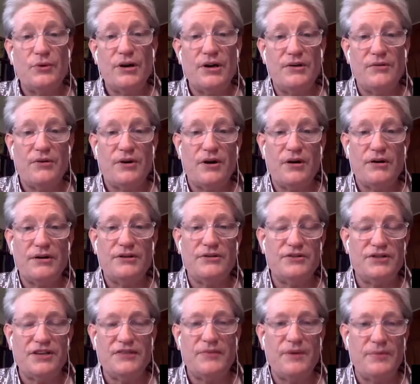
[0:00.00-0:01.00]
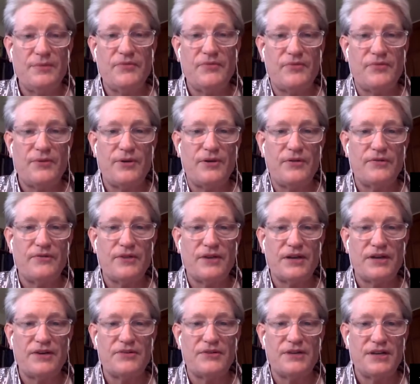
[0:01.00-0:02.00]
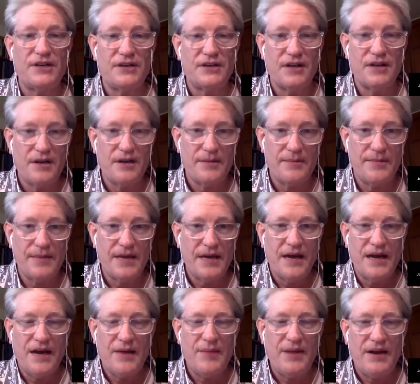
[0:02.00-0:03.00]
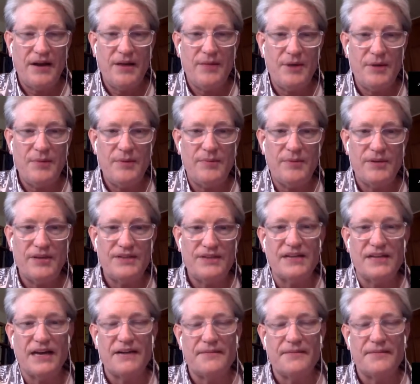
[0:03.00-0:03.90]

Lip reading: you are, and you just have people from all over the country come. About how many people is that?